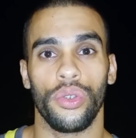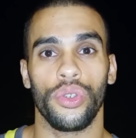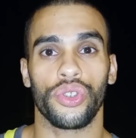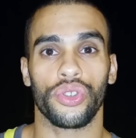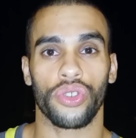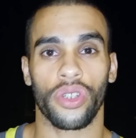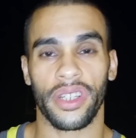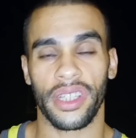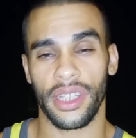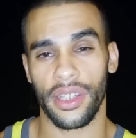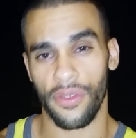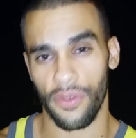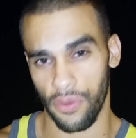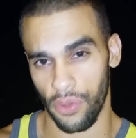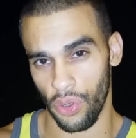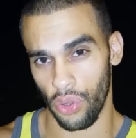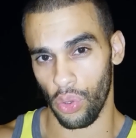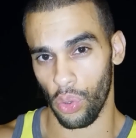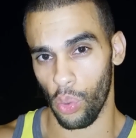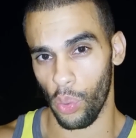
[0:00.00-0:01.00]
you start getting
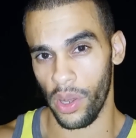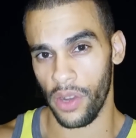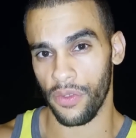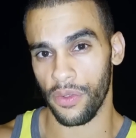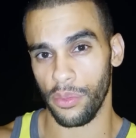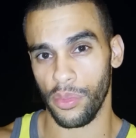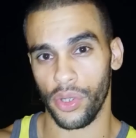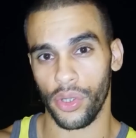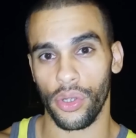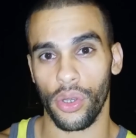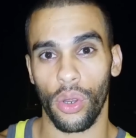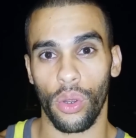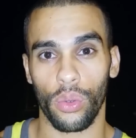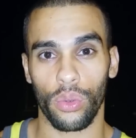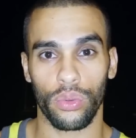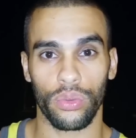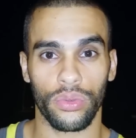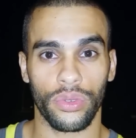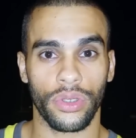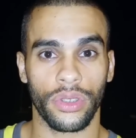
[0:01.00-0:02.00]
further away from your
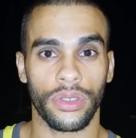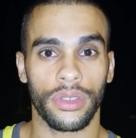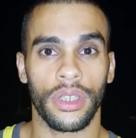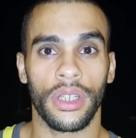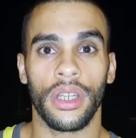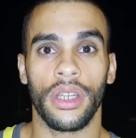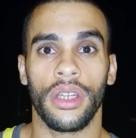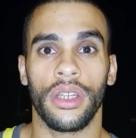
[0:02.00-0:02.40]
goals.